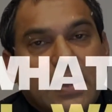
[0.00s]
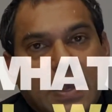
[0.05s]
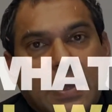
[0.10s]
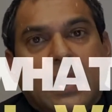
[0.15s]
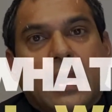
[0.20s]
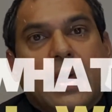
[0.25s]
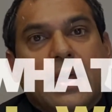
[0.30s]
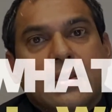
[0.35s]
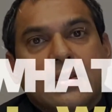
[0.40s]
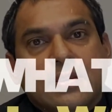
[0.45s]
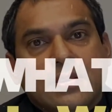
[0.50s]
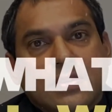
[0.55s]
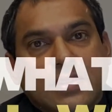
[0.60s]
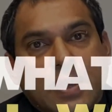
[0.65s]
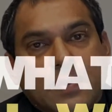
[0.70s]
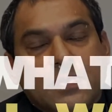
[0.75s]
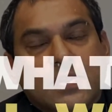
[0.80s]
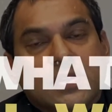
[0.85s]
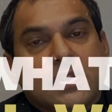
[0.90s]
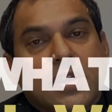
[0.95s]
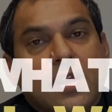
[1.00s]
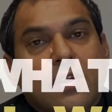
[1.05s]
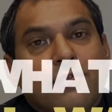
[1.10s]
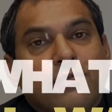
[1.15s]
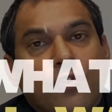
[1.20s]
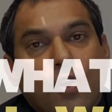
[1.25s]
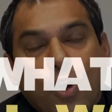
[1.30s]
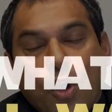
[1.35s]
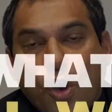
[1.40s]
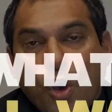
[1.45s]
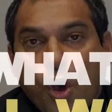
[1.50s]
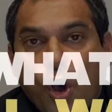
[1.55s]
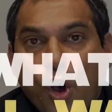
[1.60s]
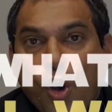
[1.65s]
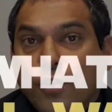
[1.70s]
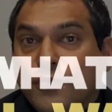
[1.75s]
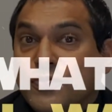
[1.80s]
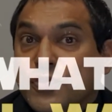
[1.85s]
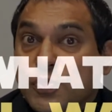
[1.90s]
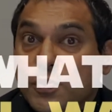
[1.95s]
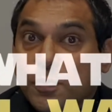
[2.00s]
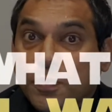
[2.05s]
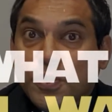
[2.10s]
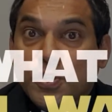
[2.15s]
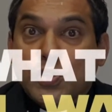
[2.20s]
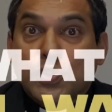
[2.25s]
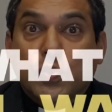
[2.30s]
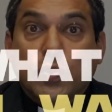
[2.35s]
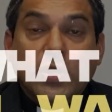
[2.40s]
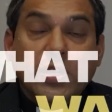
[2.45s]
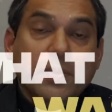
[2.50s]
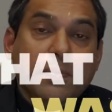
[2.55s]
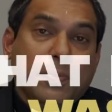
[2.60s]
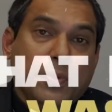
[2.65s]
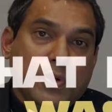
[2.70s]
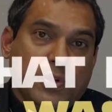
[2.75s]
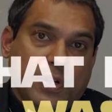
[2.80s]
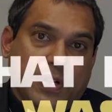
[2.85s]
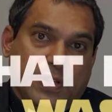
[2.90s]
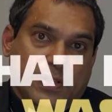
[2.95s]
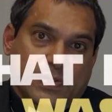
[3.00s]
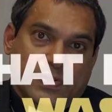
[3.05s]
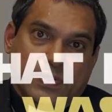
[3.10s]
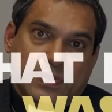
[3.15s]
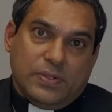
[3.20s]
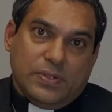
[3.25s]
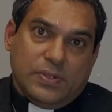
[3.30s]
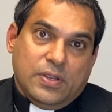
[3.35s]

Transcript: cleanse themselves of spiritual impurities.